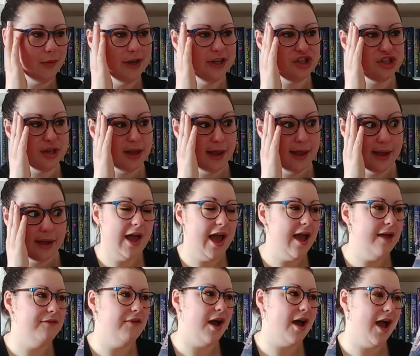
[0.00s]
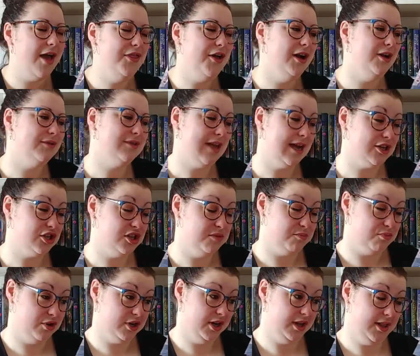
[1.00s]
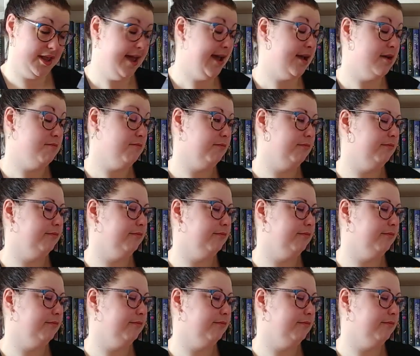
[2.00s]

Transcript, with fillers: Which like I thought I thought it was actually pretty like